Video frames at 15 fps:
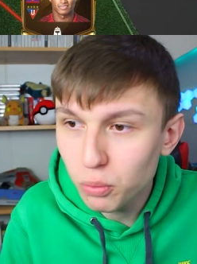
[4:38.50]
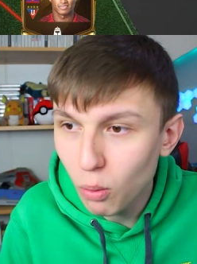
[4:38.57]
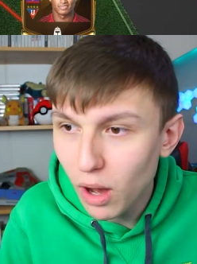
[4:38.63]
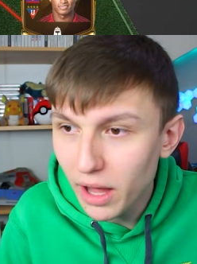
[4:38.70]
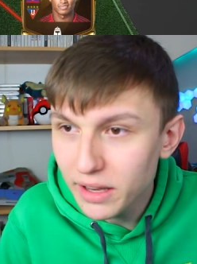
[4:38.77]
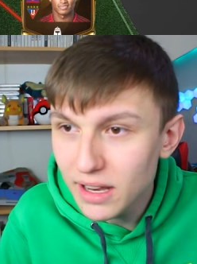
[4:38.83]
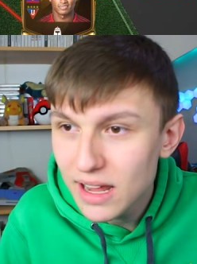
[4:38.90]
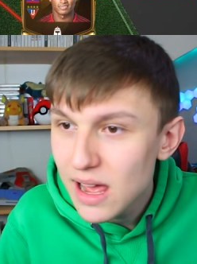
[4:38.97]

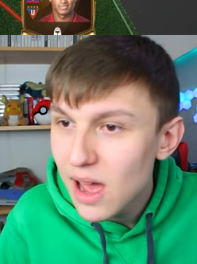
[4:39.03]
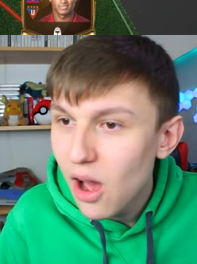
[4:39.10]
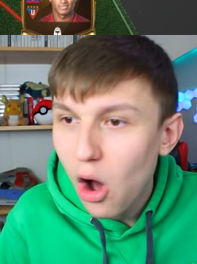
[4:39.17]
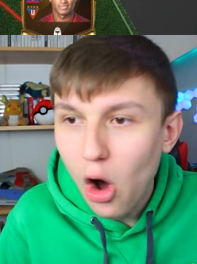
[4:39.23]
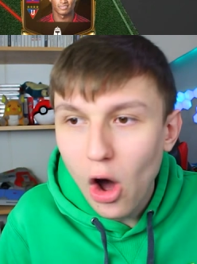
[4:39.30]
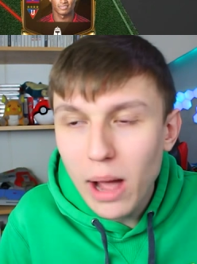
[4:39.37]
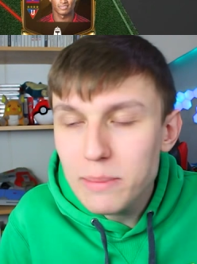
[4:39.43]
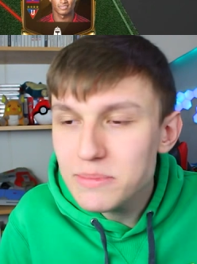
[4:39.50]
one.
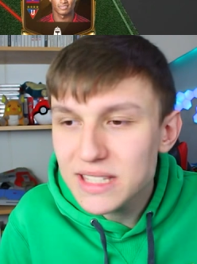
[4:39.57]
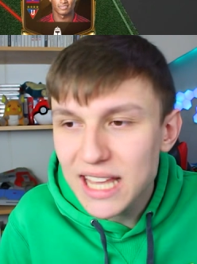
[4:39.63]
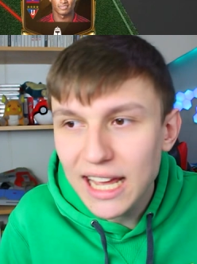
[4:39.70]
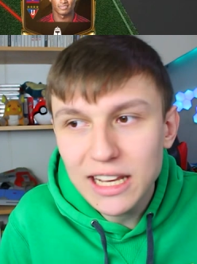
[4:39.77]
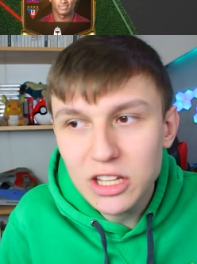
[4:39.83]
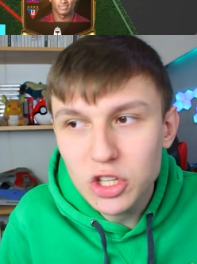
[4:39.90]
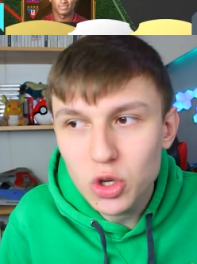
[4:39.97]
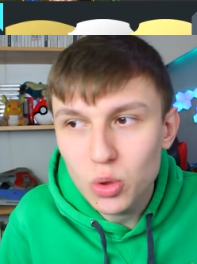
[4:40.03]
I'm
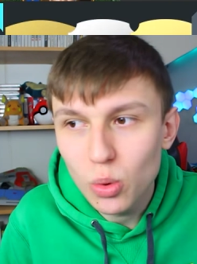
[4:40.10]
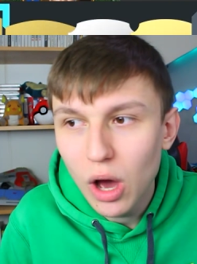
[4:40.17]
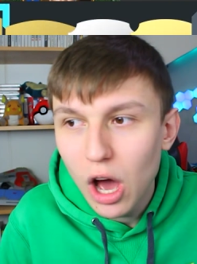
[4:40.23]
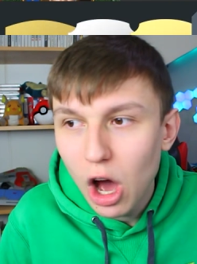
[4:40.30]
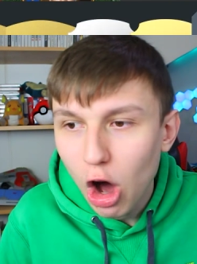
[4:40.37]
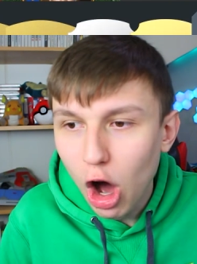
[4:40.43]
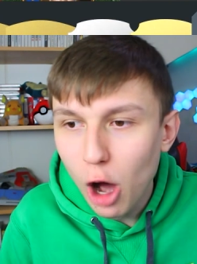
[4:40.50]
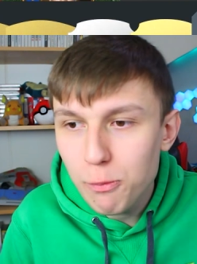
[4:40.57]
telling you,
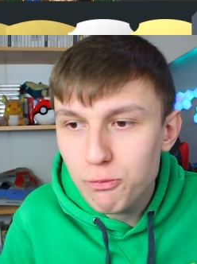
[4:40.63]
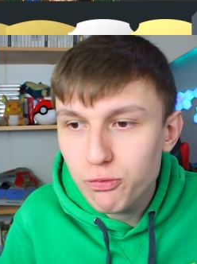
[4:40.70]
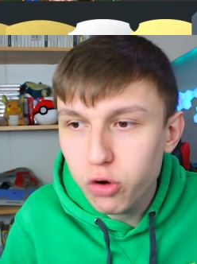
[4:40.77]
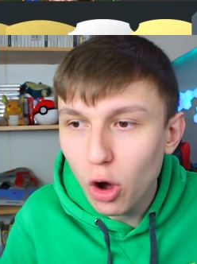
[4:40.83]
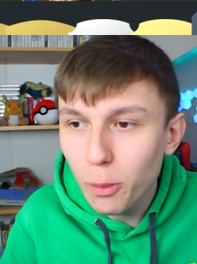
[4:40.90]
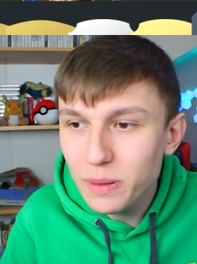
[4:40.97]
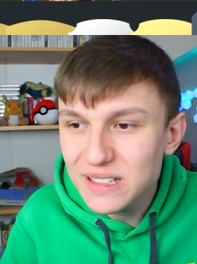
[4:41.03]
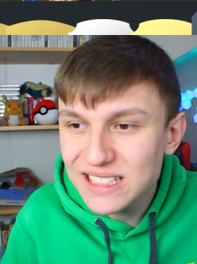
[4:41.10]
a
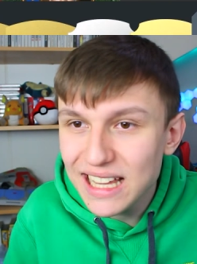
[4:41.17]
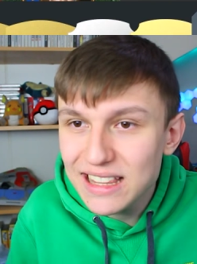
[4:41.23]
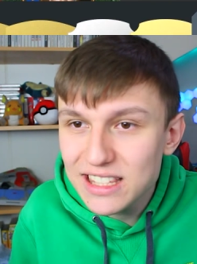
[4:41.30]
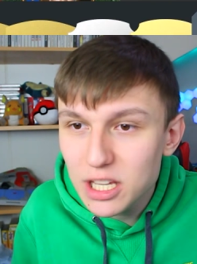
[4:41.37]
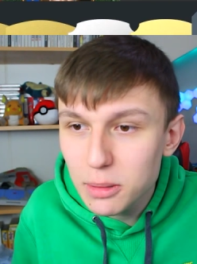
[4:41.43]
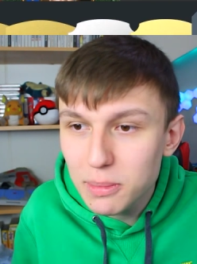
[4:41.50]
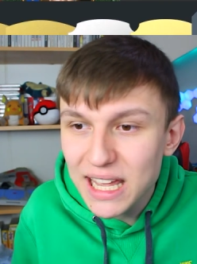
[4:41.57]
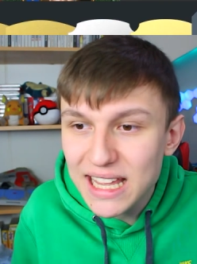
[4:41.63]
proper
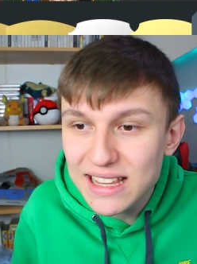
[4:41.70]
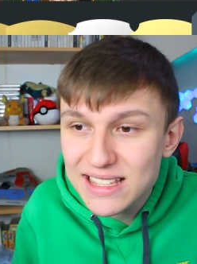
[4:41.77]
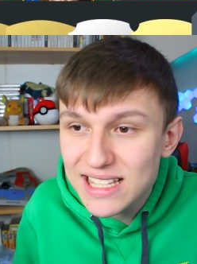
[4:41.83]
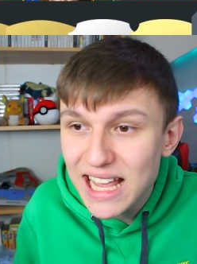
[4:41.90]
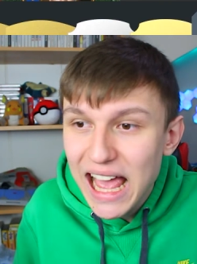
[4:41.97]
centre mids